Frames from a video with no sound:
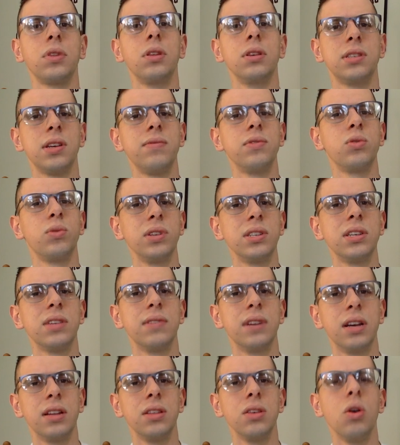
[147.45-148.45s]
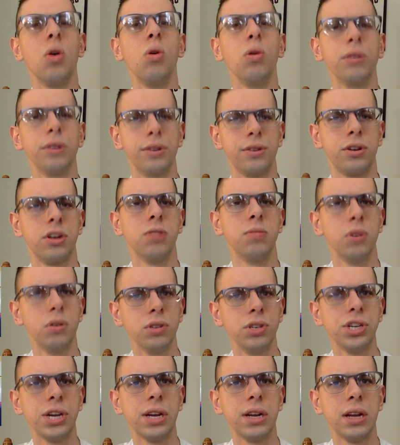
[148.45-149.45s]
The 727 had the older
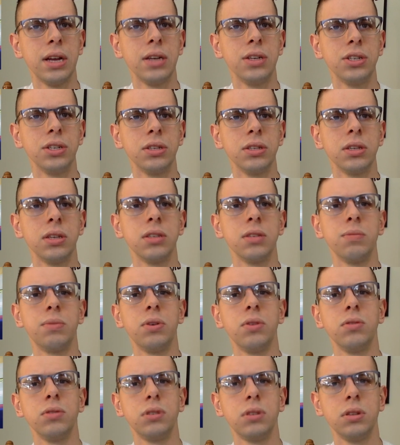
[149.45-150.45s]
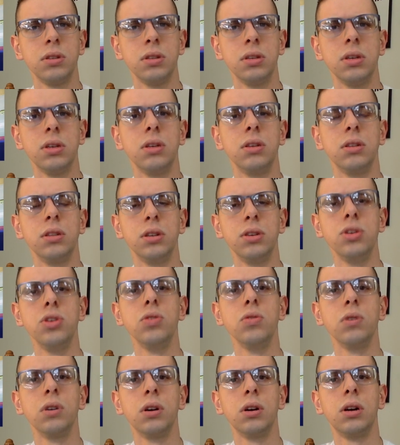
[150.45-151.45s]
turbojet engines as opposed to the
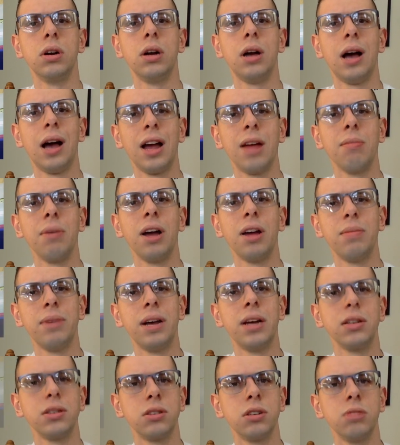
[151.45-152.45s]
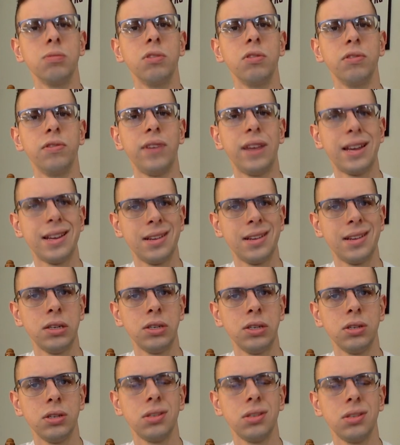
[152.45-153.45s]
newer high bypass turbofan
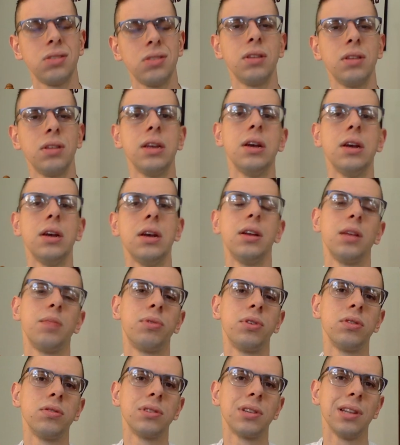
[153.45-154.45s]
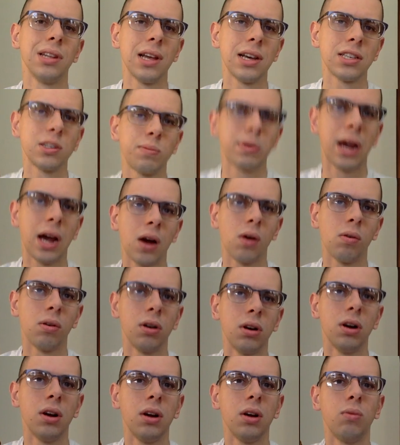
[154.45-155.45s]
engines. So they produced less
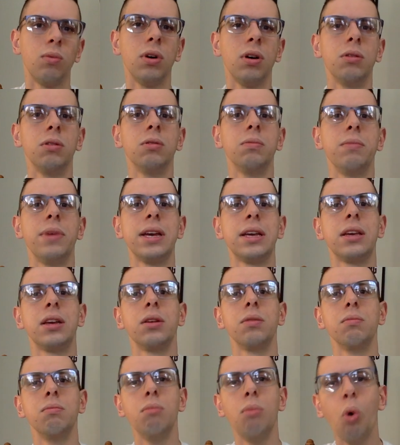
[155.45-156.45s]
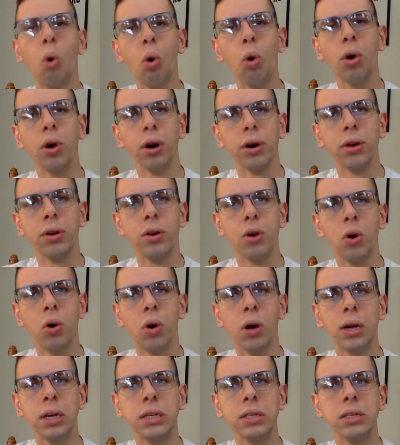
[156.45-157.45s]
power while making more
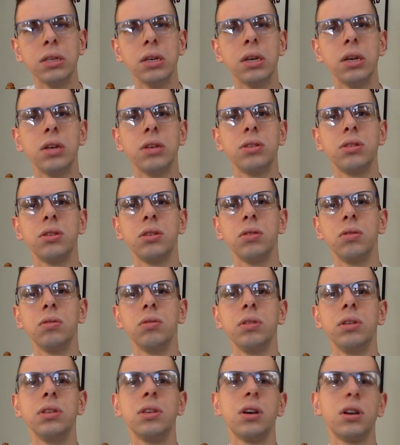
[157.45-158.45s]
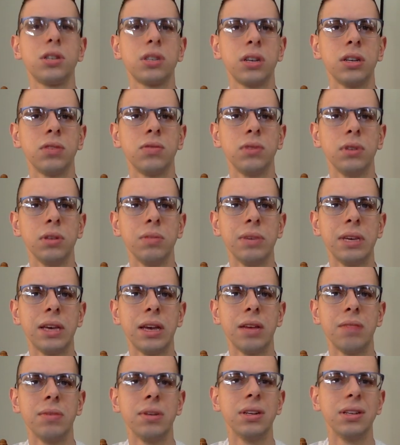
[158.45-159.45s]
noise. So these hush kits really
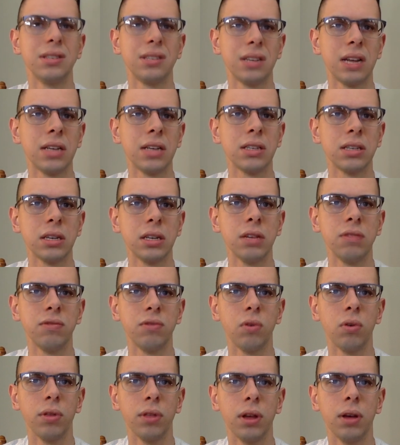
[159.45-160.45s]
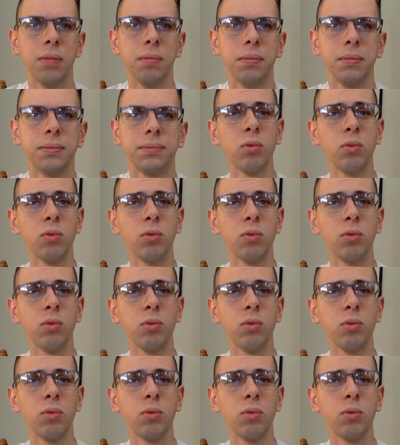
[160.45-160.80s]
became a necessity for them.